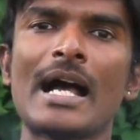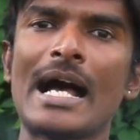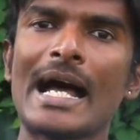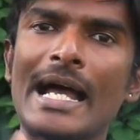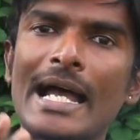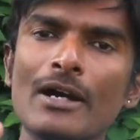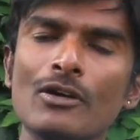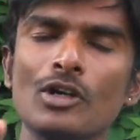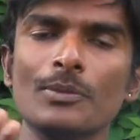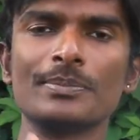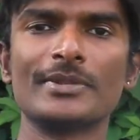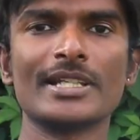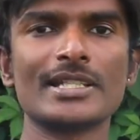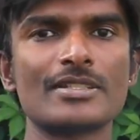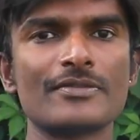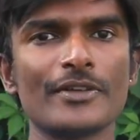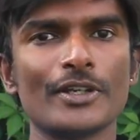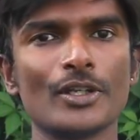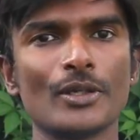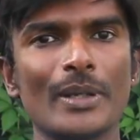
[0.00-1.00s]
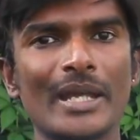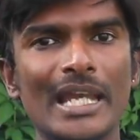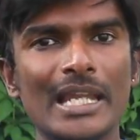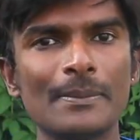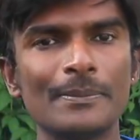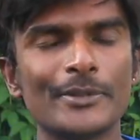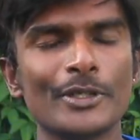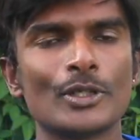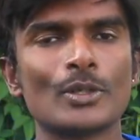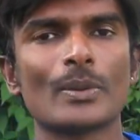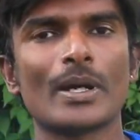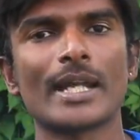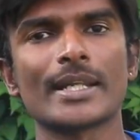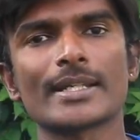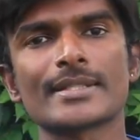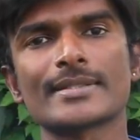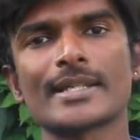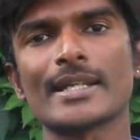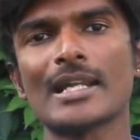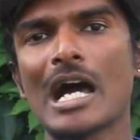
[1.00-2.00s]
I hope this video helped you to
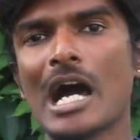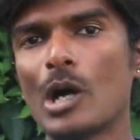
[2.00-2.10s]
understand